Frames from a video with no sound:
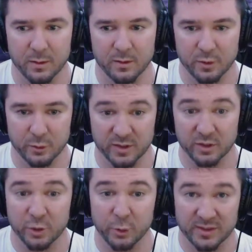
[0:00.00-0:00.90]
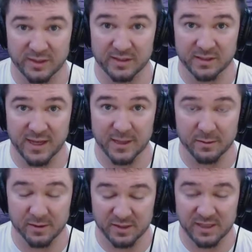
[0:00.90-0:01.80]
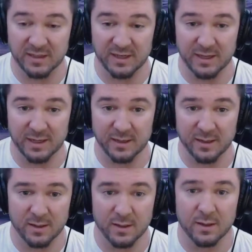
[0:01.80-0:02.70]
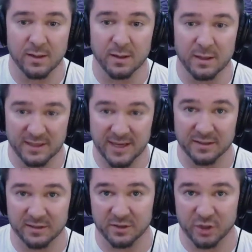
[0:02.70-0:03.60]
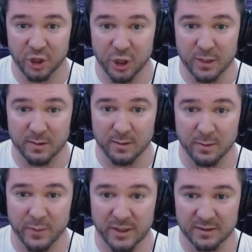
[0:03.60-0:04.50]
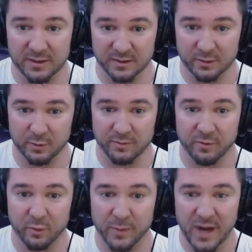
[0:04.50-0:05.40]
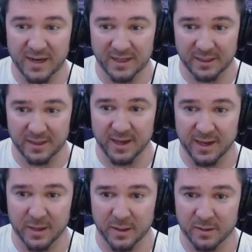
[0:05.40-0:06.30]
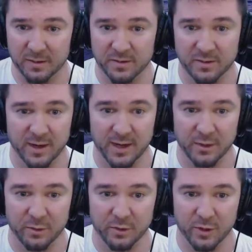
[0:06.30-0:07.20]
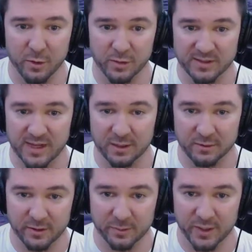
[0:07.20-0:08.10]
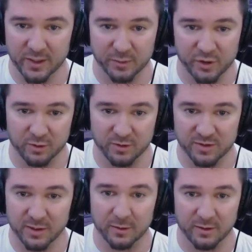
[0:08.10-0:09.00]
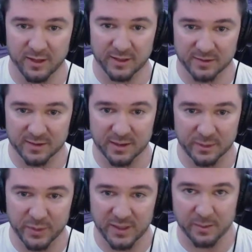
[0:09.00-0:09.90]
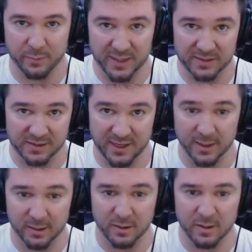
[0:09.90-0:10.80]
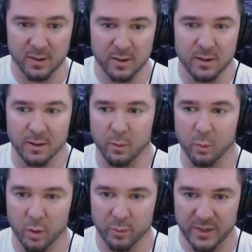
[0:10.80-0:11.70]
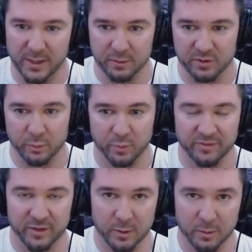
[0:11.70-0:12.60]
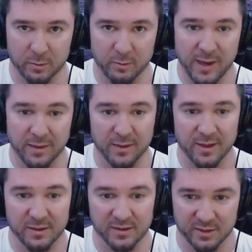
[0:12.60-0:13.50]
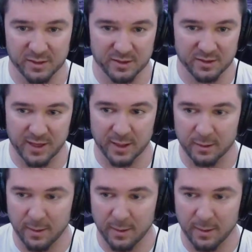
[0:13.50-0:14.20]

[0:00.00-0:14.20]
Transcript: to its extent. The CT, yes, it's good, but it doesn't do the full body, and I don't know exactly, but I'm sure there's other things that the PET scan will be able to reveal rather than the CT scan.